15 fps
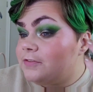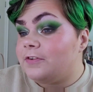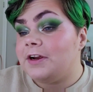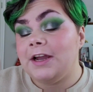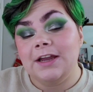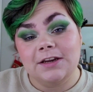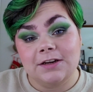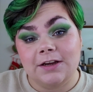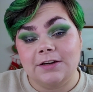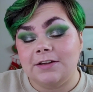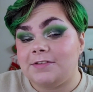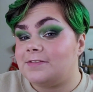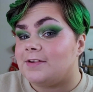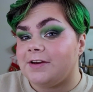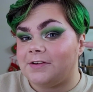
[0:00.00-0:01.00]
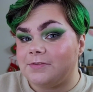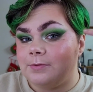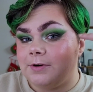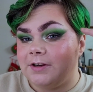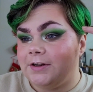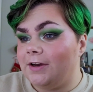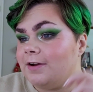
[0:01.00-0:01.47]
$8.96. We're
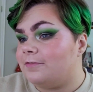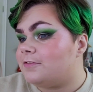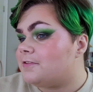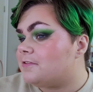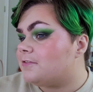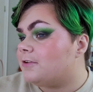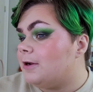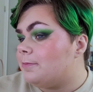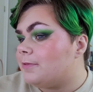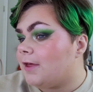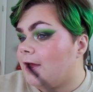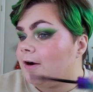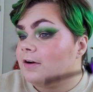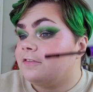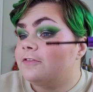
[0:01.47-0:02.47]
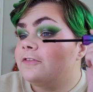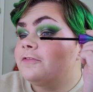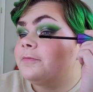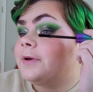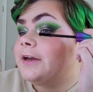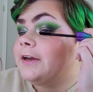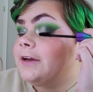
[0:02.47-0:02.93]
gonna have to scrape that off of
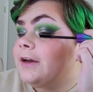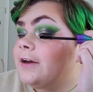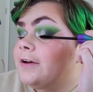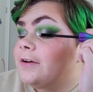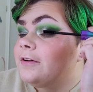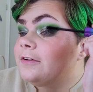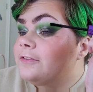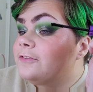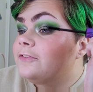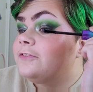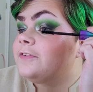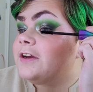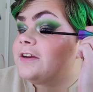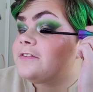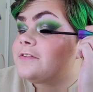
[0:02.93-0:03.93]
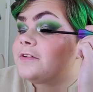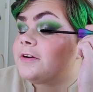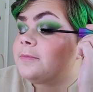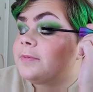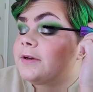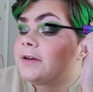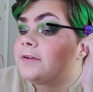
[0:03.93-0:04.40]
my face in a
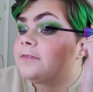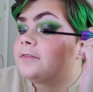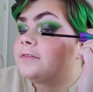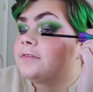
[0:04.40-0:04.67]
bit.